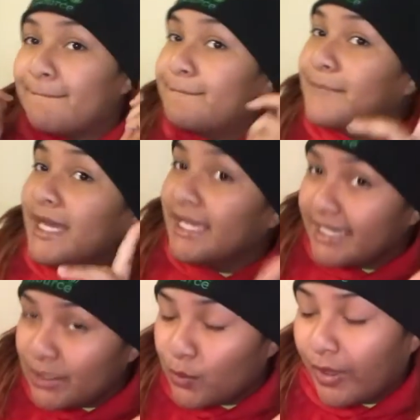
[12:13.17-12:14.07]
But
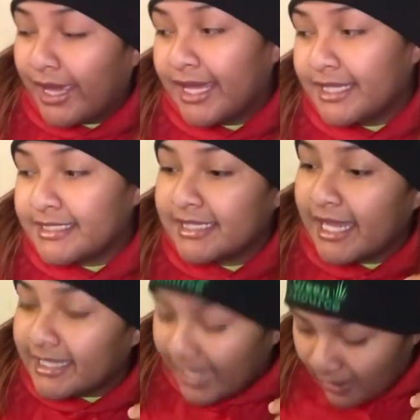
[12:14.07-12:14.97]
anyways,
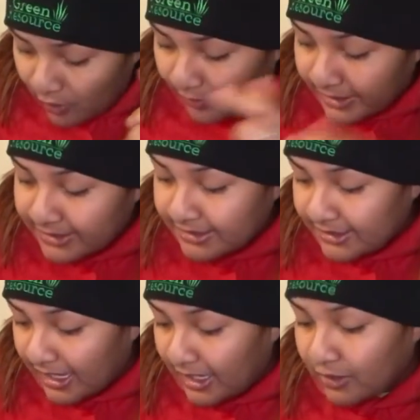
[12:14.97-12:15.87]
like I always
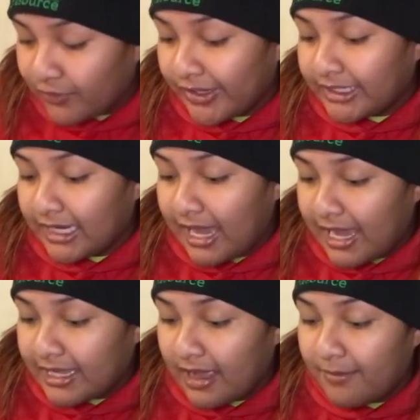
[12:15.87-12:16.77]
say, don't forget to
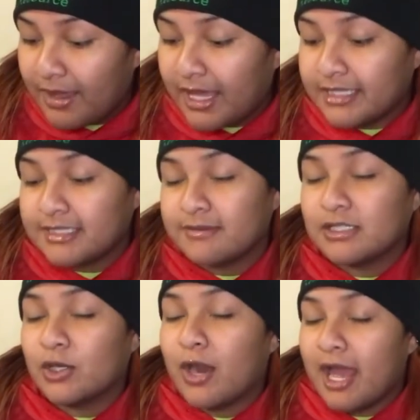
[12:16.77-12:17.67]
like, comment, and
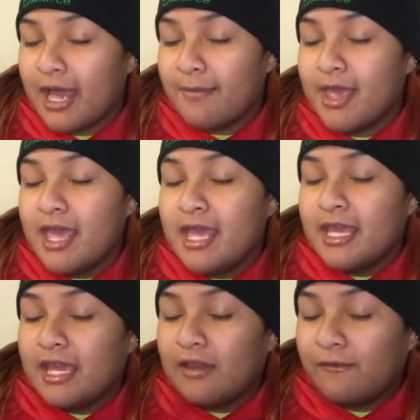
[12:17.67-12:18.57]
subscribe
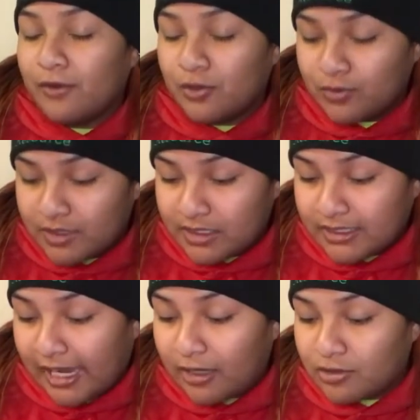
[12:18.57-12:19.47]
if you're new to the
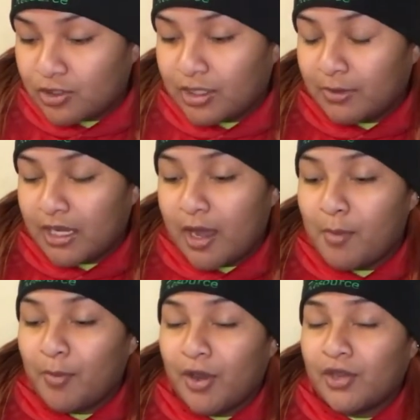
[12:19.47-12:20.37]
channel so you can become a
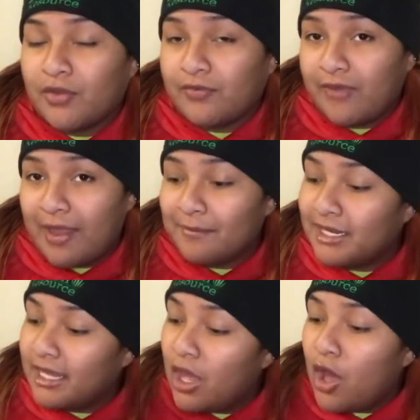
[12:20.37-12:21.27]
part of the
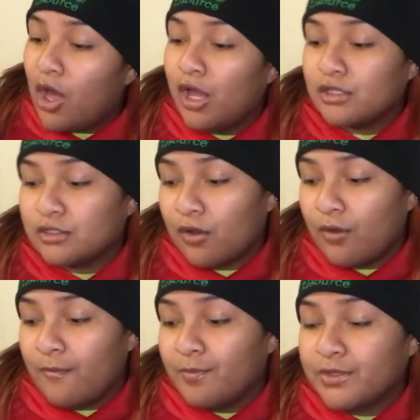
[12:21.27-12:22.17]
family. Also,
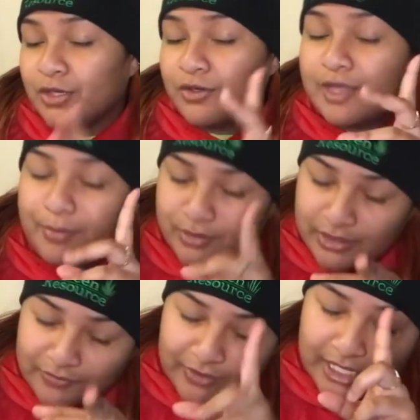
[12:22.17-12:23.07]
turn on that post
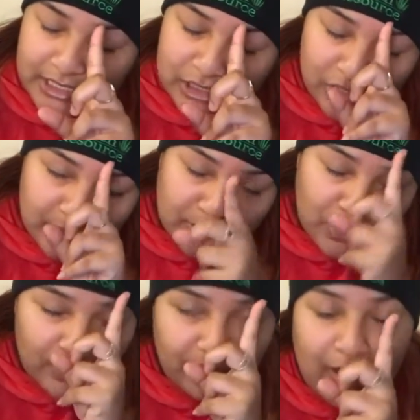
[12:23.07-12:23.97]
notification so you can be
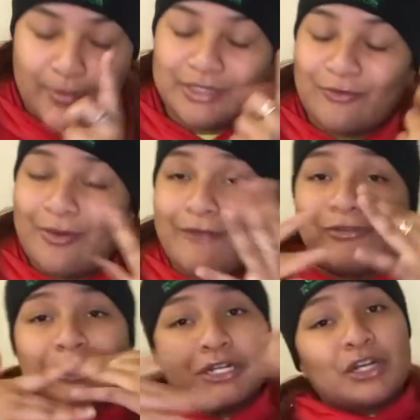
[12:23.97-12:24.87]
notified when your
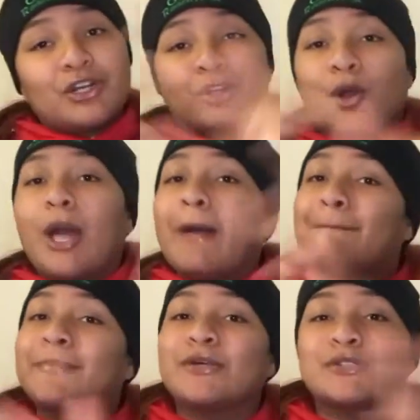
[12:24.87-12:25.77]
favorite girl
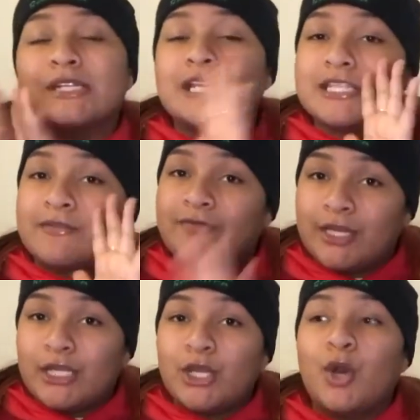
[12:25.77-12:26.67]
uploads another
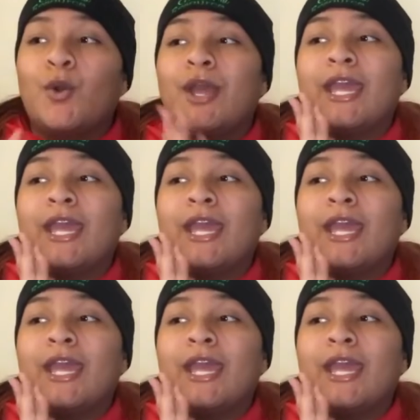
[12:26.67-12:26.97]
video.